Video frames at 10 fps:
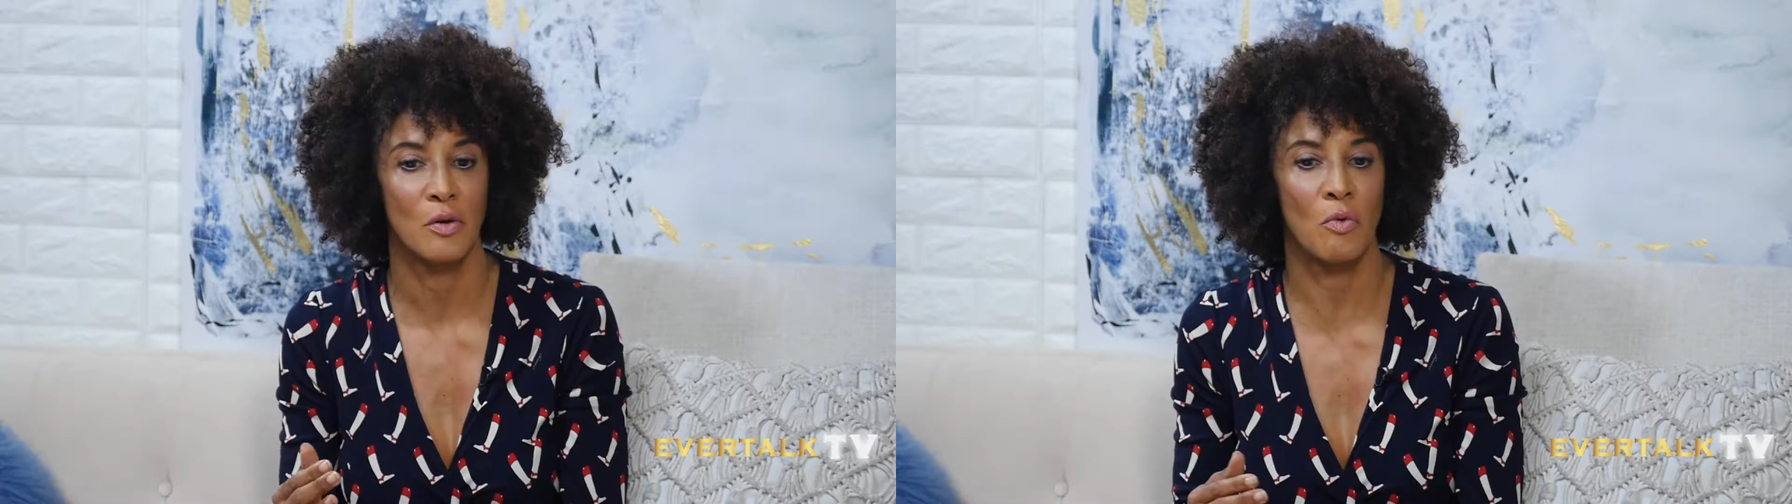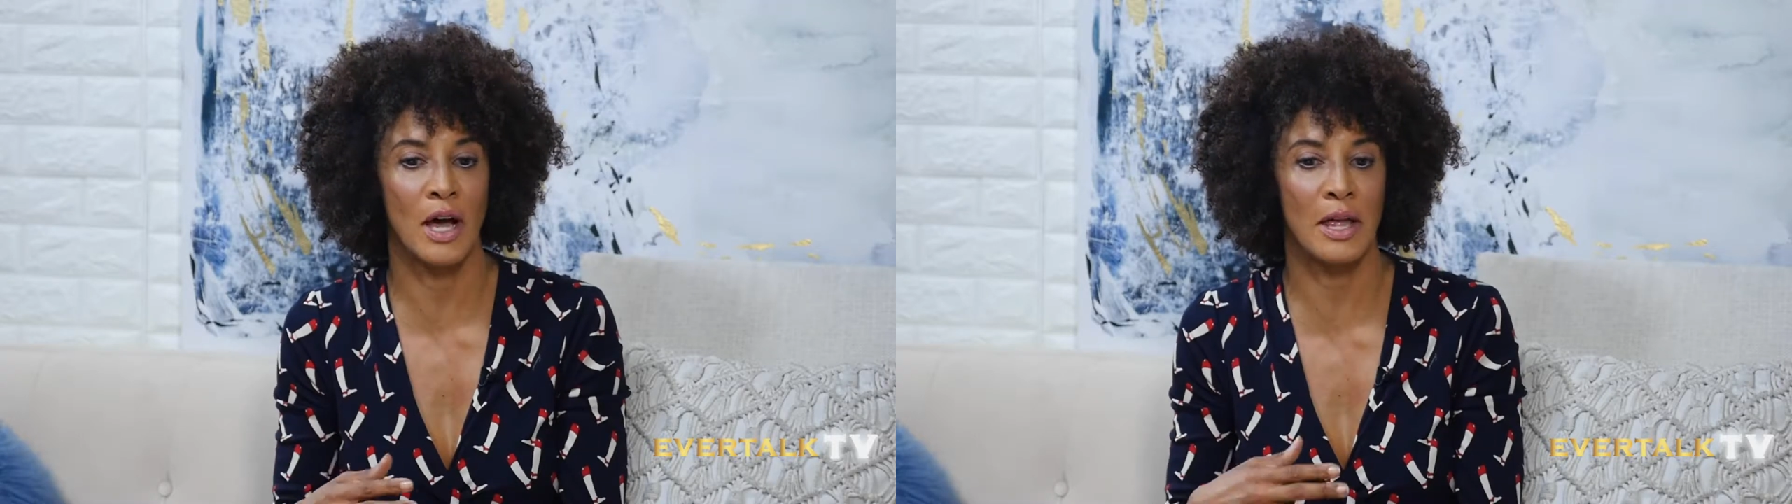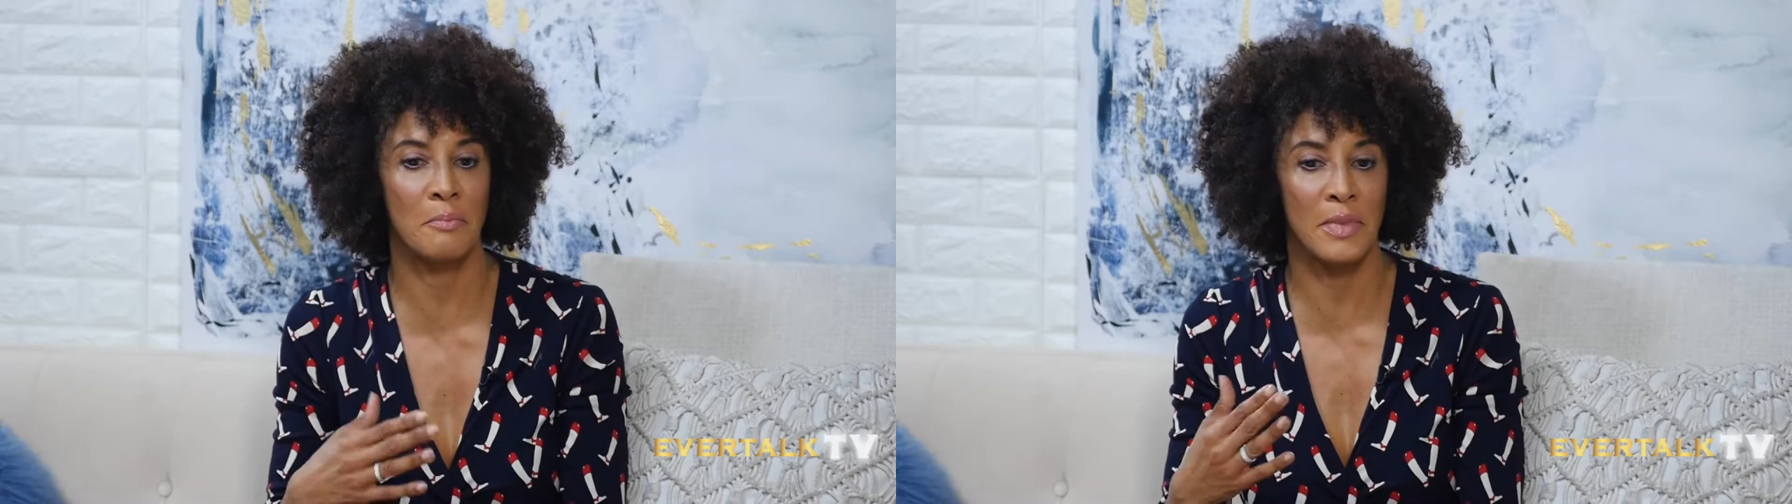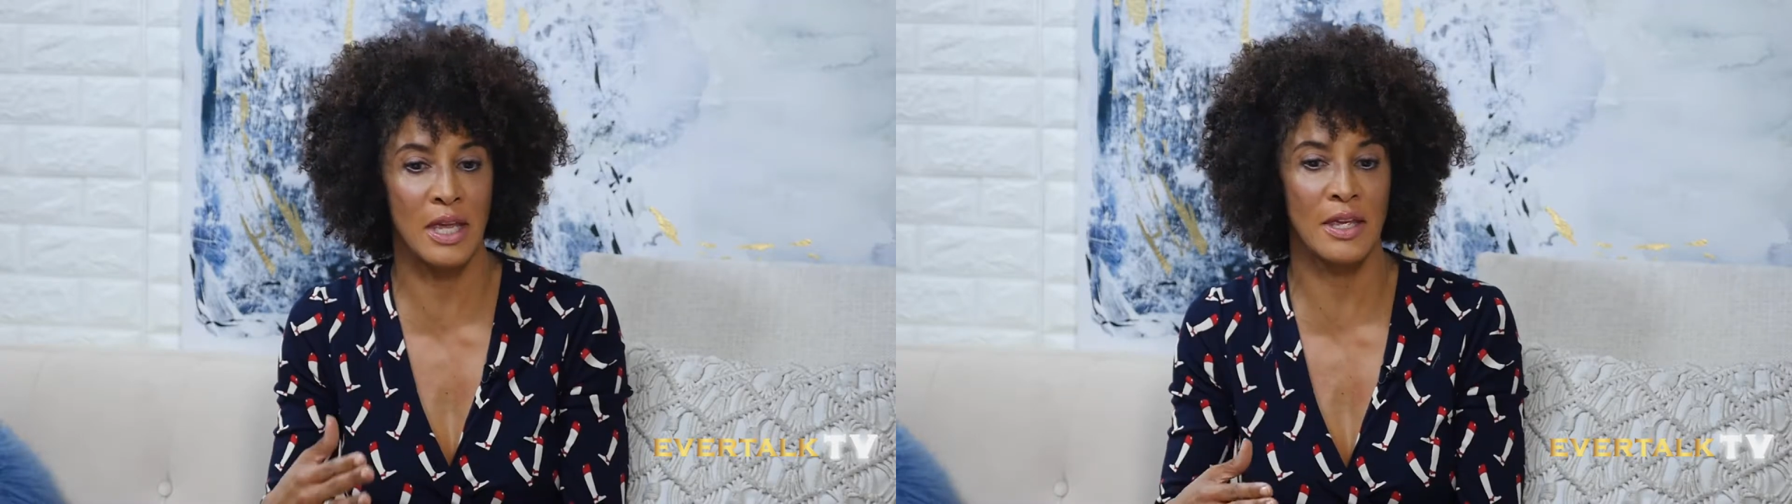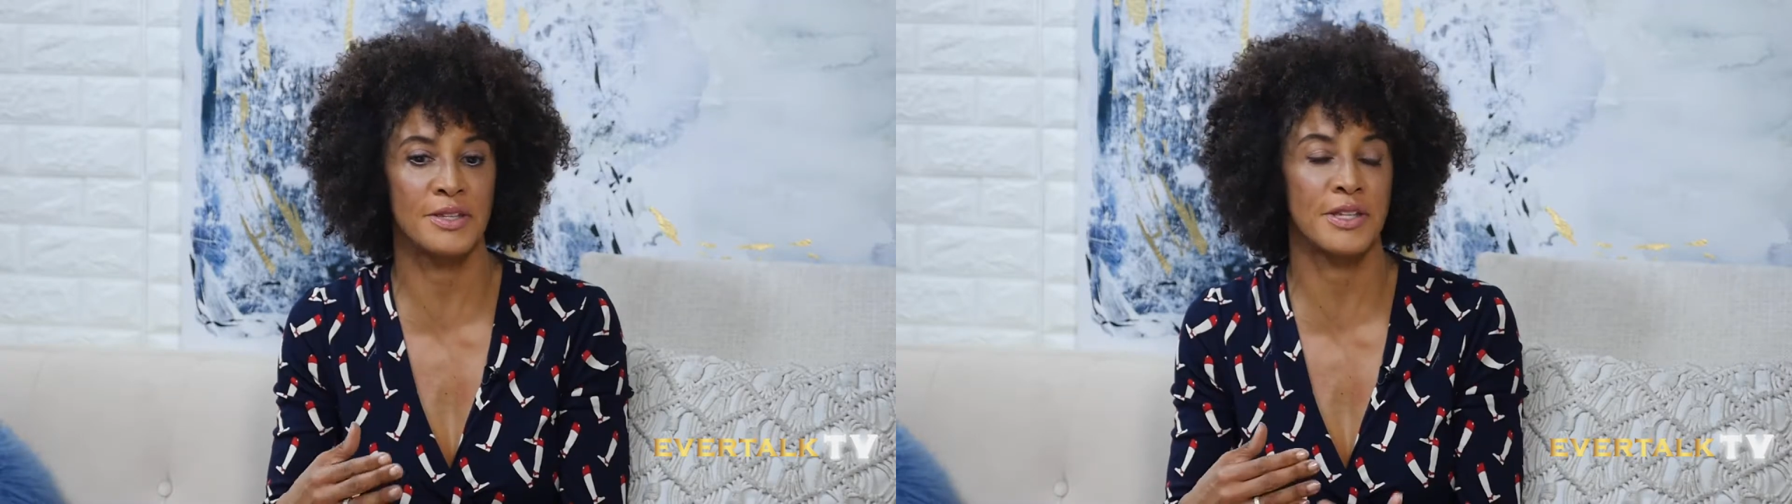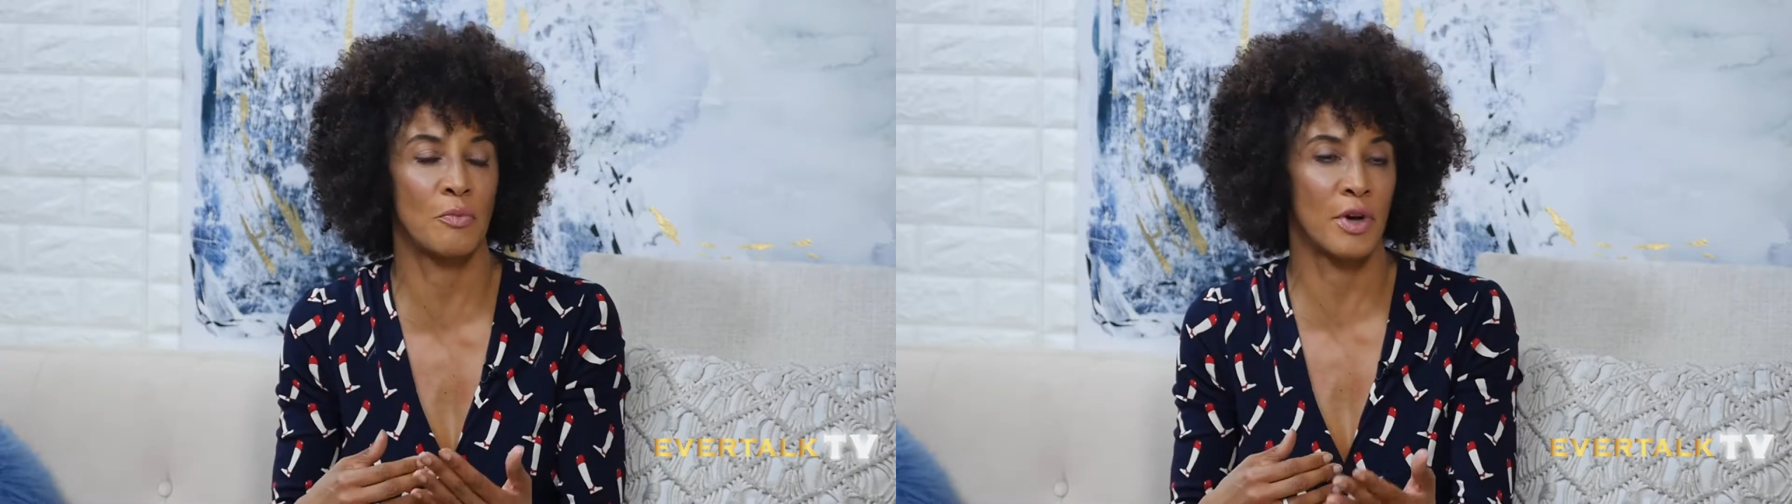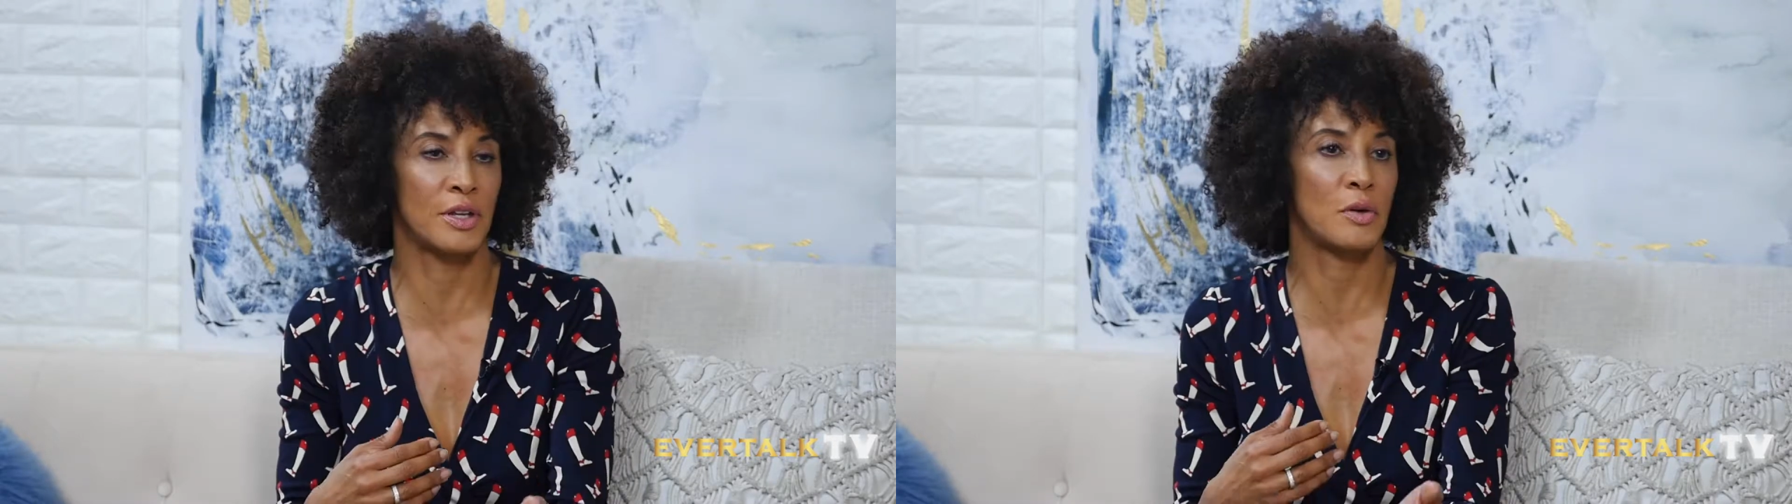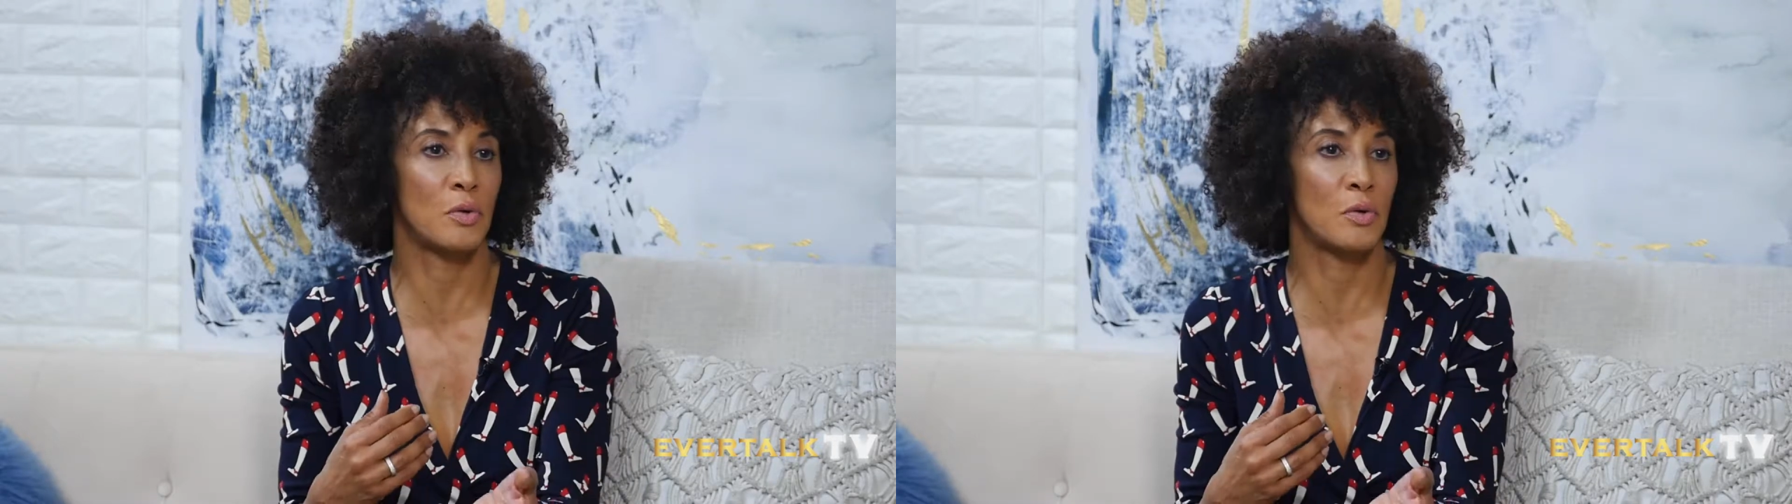why me as someone